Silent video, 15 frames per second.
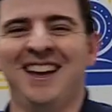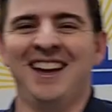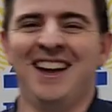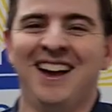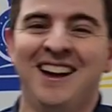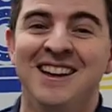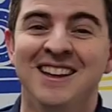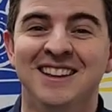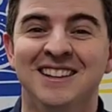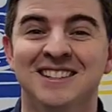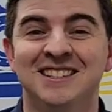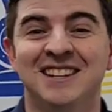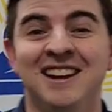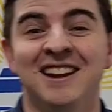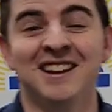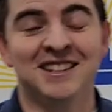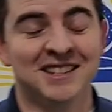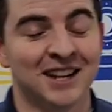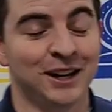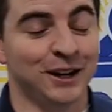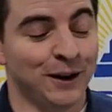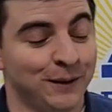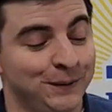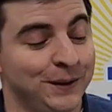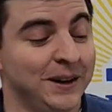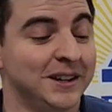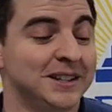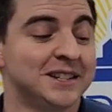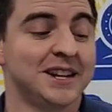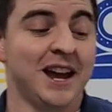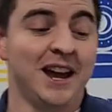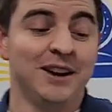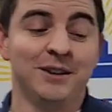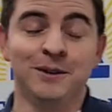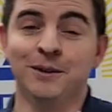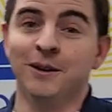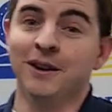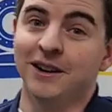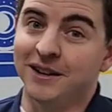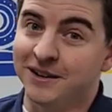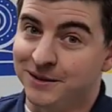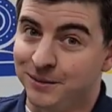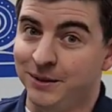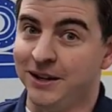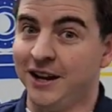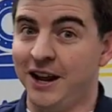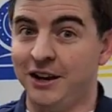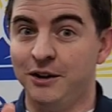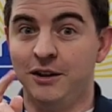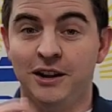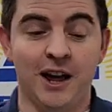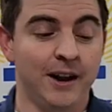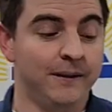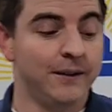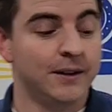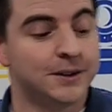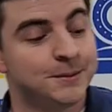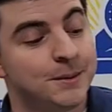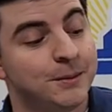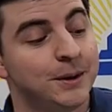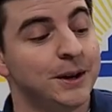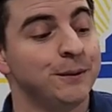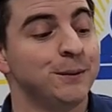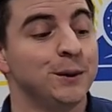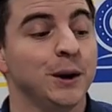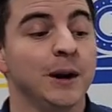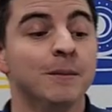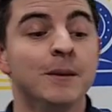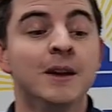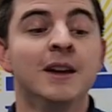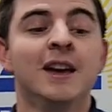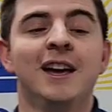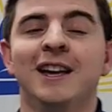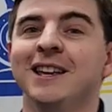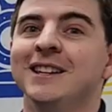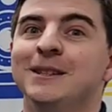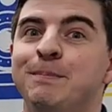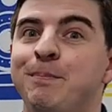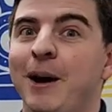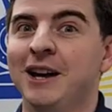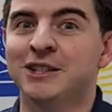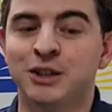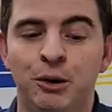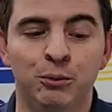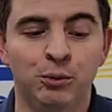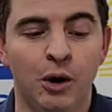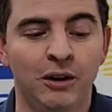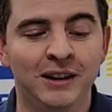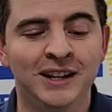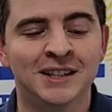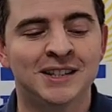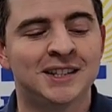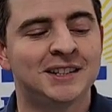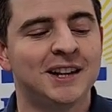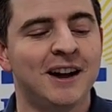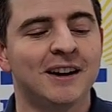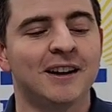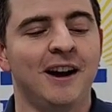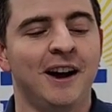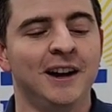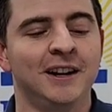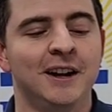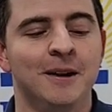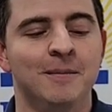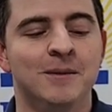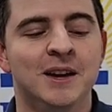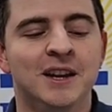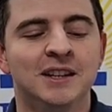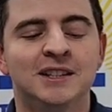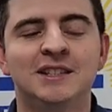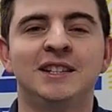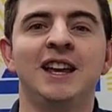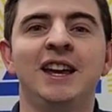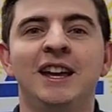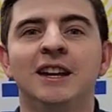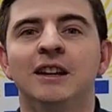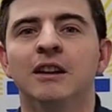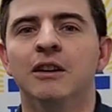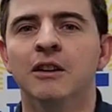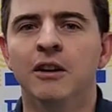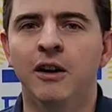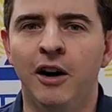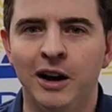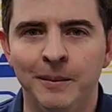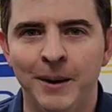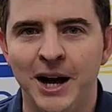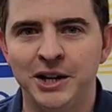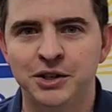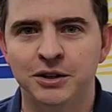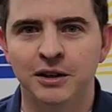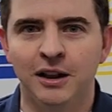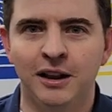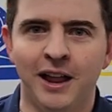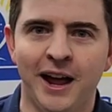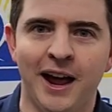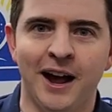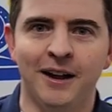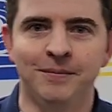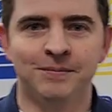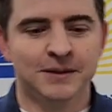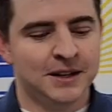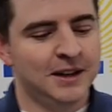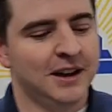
yeah, this is the first category a lot of us were looking for. It is Best Rolling Stock Item, Scene on a modular layout.